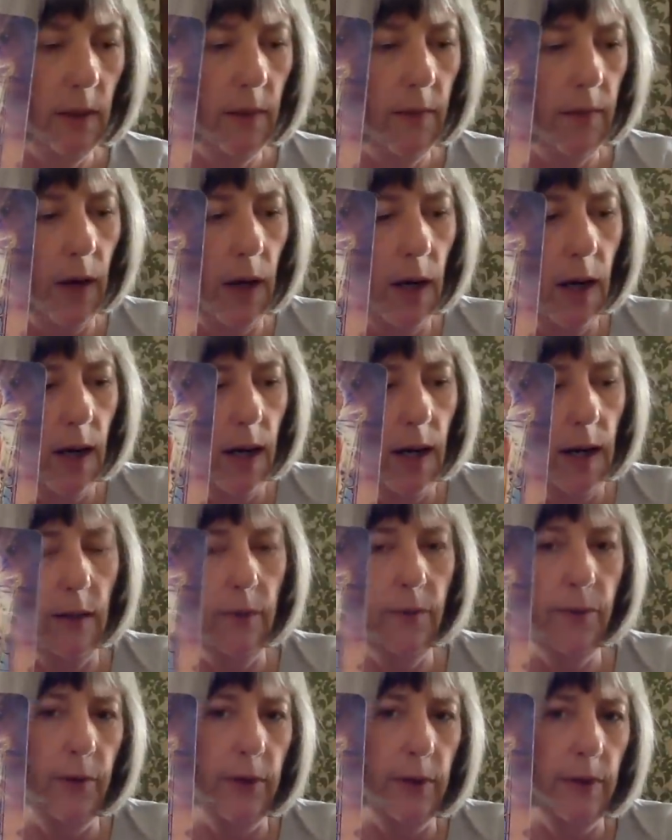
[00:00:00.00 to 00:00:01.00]
The
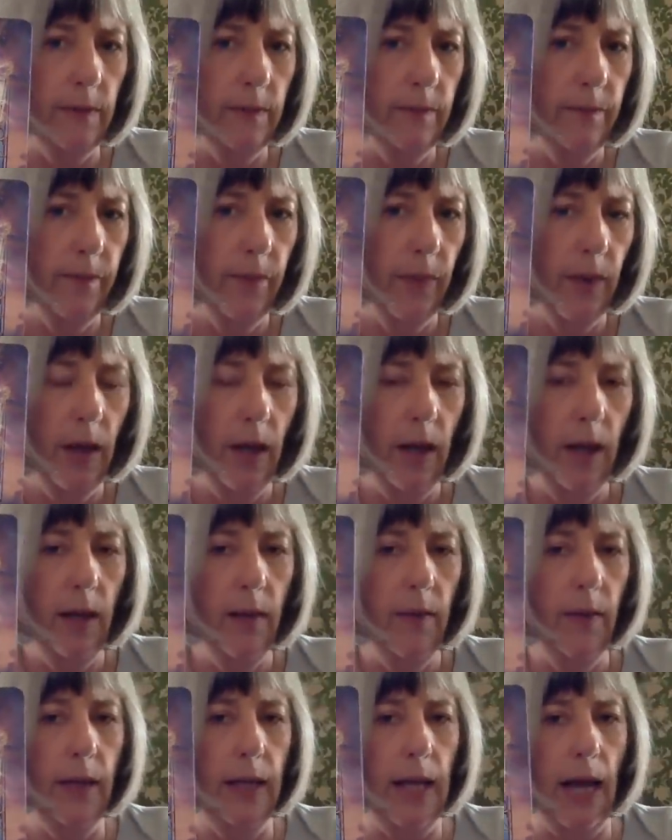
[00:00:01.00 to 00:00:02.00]
hierophant,
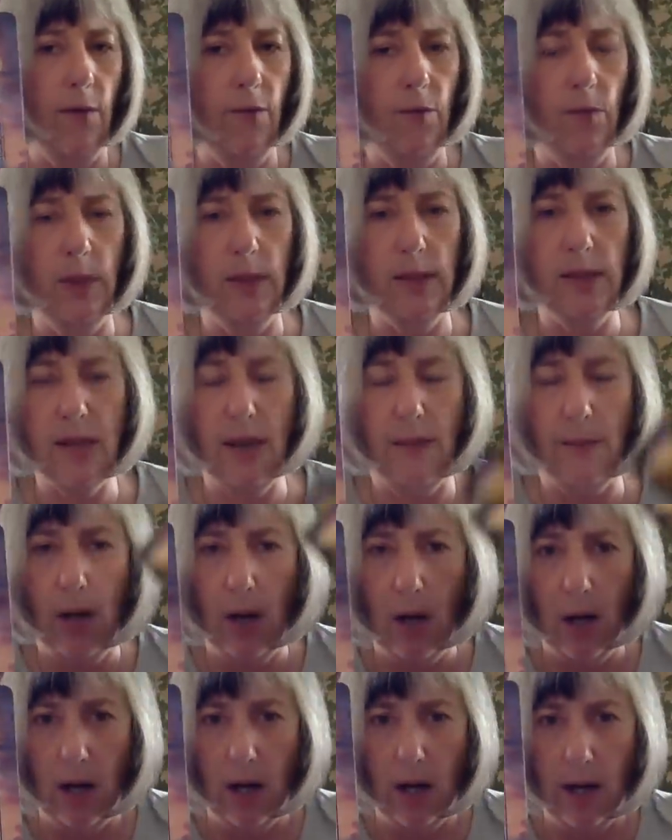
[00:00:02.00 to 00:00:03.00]
the government, some
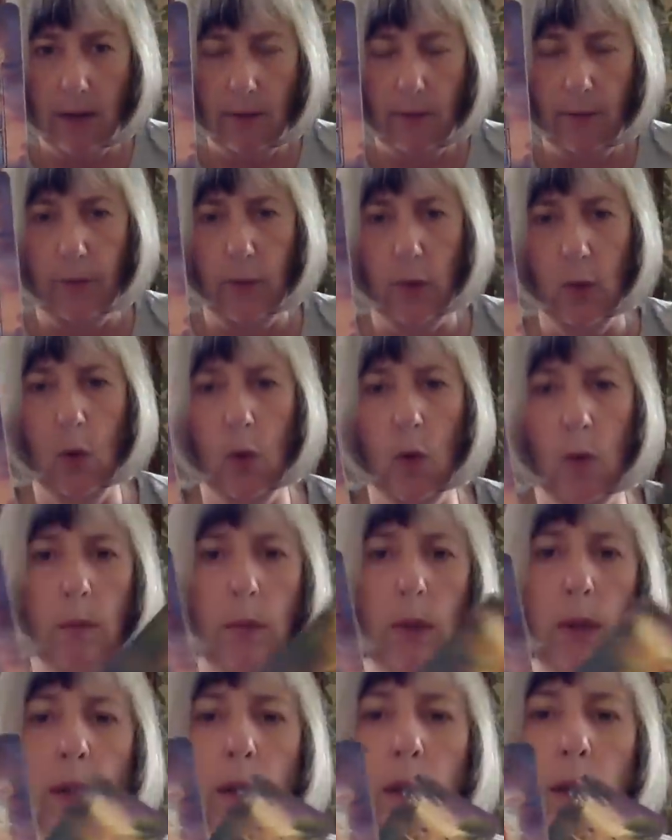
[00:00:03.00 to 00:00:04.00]
higher form
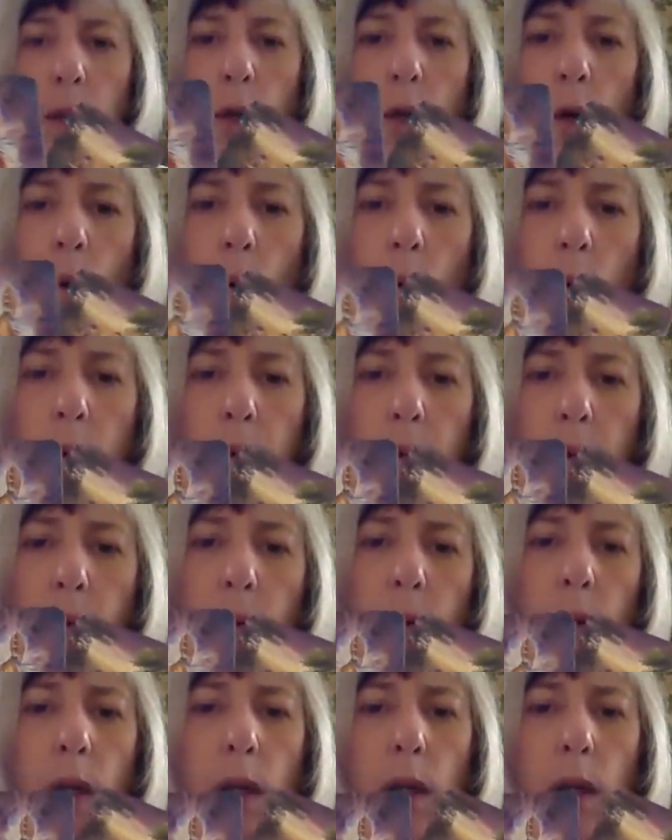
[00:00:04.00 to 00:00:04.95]
courts,